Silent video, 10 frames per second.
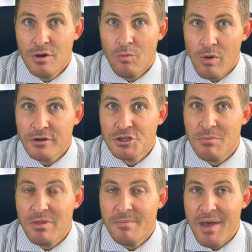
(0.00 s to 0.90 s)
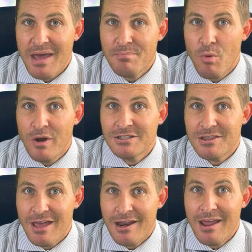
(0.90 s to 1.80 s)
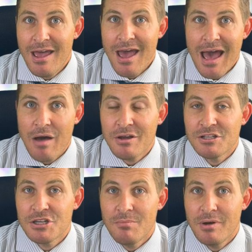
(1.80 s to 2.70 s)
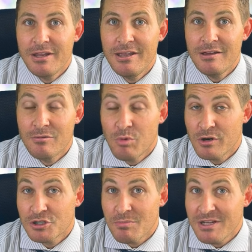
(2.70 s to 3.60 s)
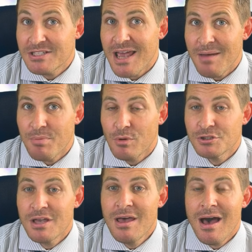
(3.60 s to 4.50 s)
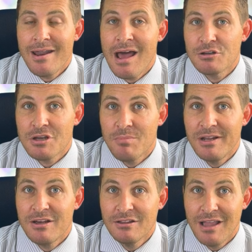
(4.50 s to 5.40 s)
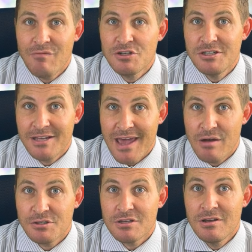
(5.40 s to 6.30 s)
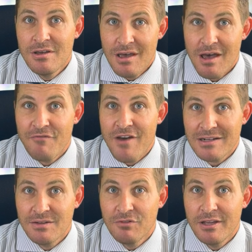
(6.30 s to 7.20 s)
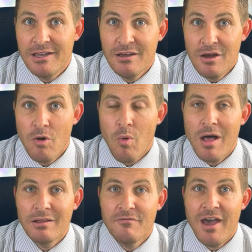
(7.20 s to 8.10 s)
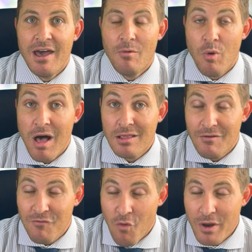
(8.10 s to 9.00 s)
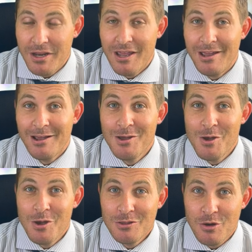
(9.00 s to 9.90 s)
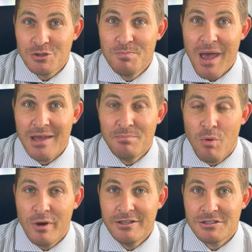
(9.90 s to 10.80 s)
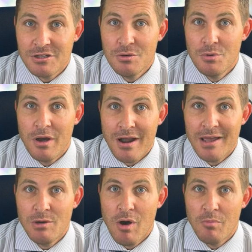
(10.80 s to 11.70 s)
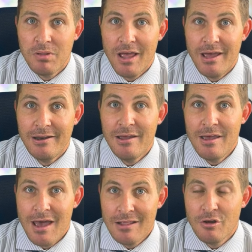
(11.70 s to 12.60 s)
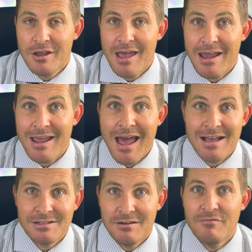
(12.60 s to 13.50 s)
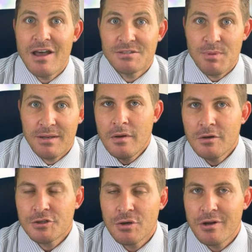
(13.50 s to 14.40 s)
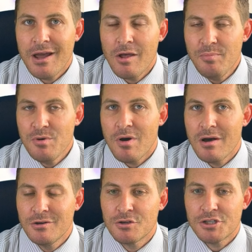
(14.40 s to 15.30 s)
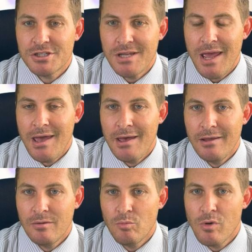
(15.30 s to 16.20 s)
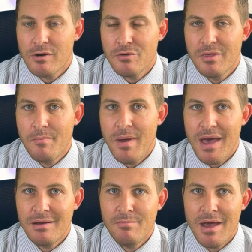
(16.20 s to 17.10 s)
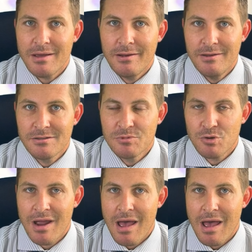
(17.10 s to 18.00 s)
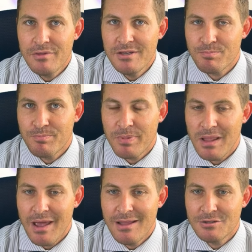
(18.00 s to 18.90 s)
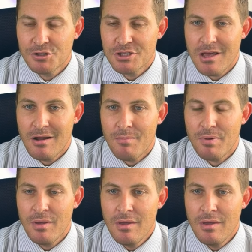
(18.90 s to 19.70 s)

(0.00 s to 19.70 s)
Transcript: What are some of the bad points? And then how can somebody, what are some examples on how somebody could leverage these accounts effectively while, ava while avoiding those bad points to an I U L plan and looking at it as an investment? So to help you understand what are the bad mechanisms, or how these plans are set up